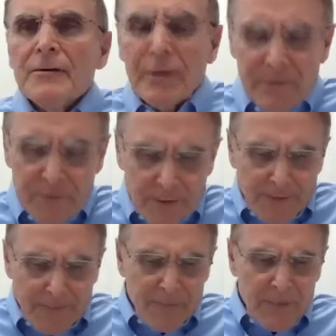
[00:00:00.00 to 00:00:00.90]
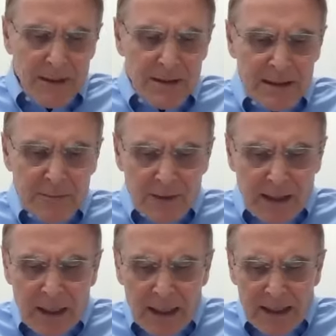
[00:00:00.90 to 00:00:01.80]
one for some of the
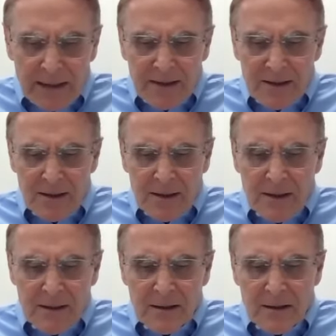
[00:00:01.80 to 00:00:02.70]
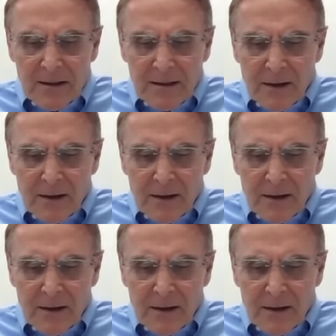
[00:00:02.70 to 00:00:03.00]
clients are